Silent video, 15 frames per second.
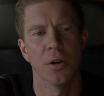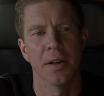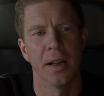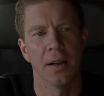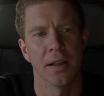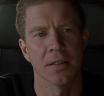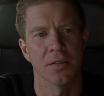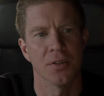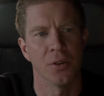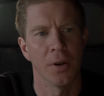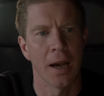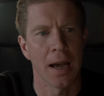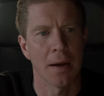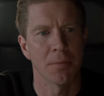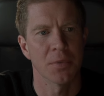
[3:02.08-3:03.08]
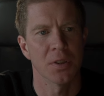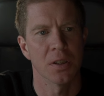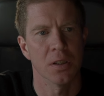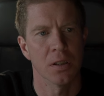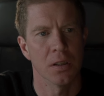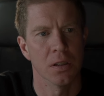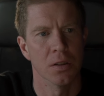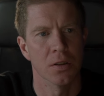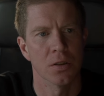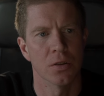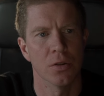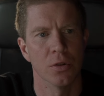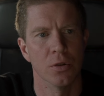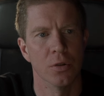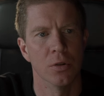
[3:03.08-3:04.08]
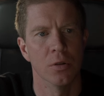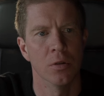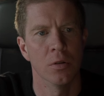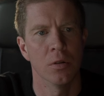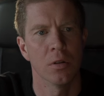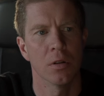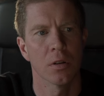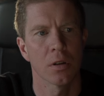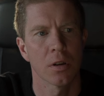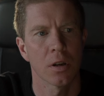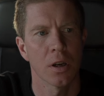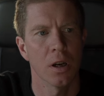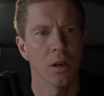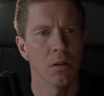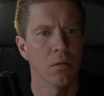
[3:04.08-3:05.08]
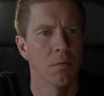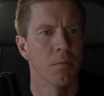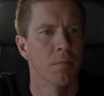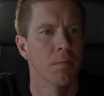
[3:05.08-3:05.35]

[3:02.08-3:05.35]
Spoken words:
and now let's do apt install curl.